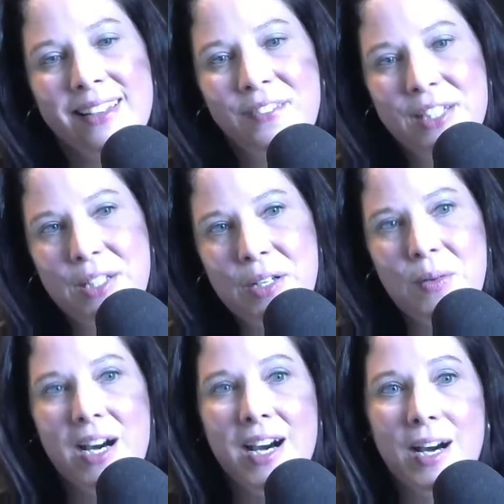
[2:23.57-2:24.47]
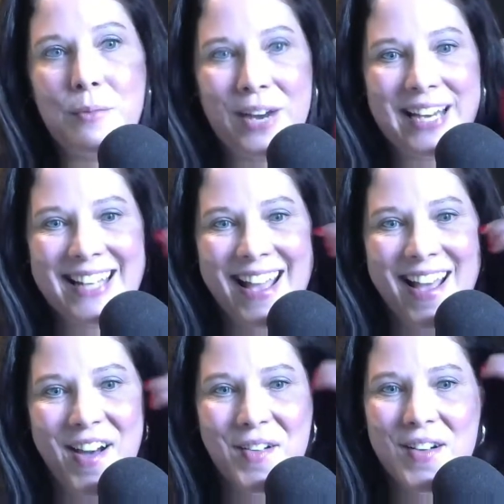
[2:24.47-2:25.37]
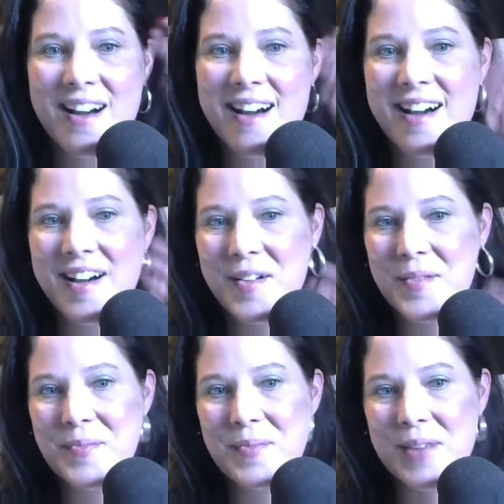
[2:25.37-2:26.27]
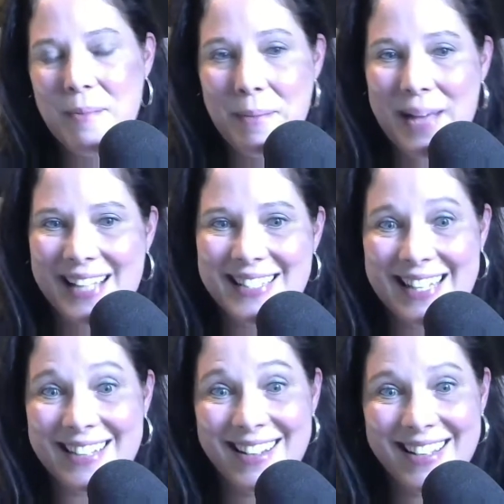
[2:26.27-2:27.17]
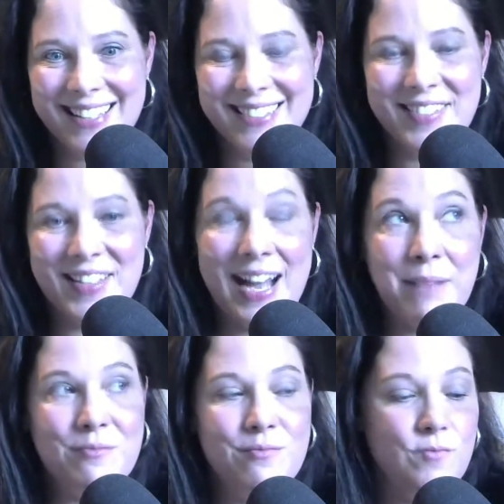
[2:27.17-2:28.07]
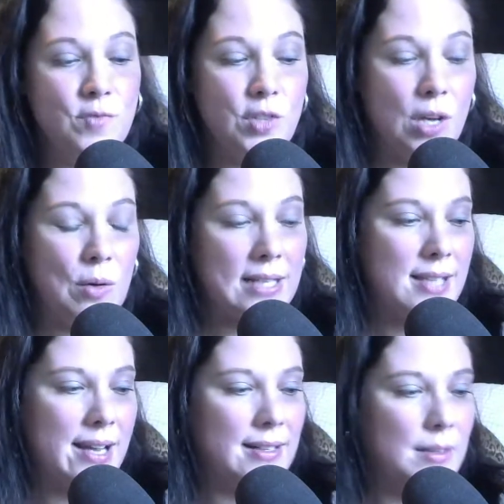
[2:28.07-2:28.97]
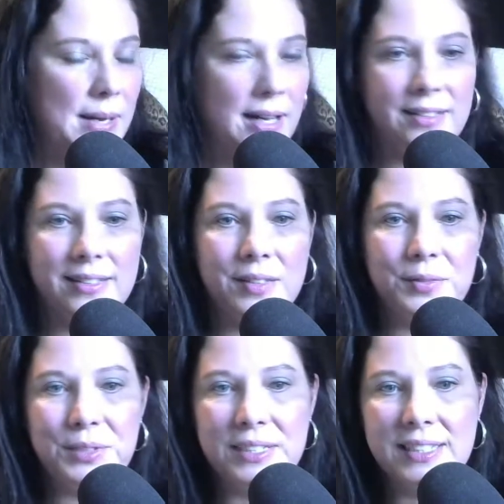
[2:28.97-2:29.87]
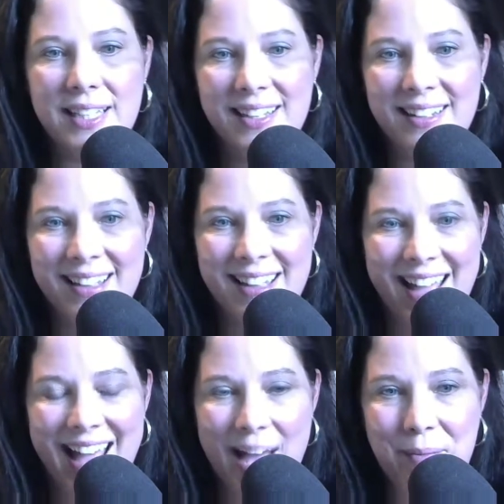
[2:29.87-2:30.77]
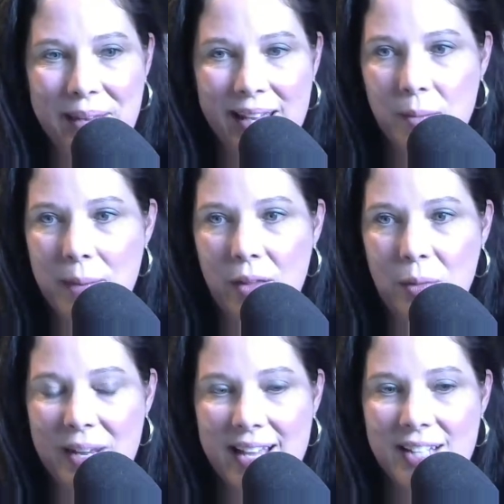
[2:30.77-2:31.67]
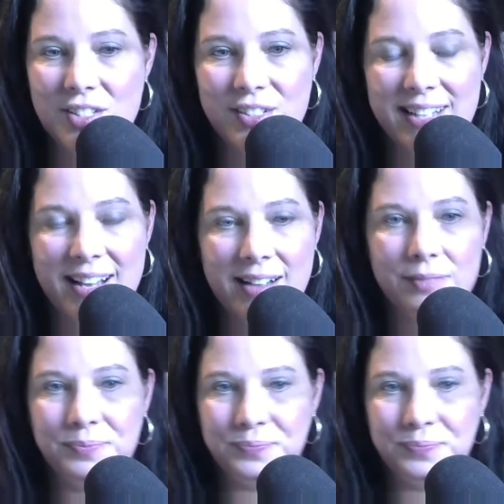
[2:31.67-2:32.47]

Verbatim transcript: video up right now um, about Patsy Cline that I'm so excited about. Really happy about the way that turned out.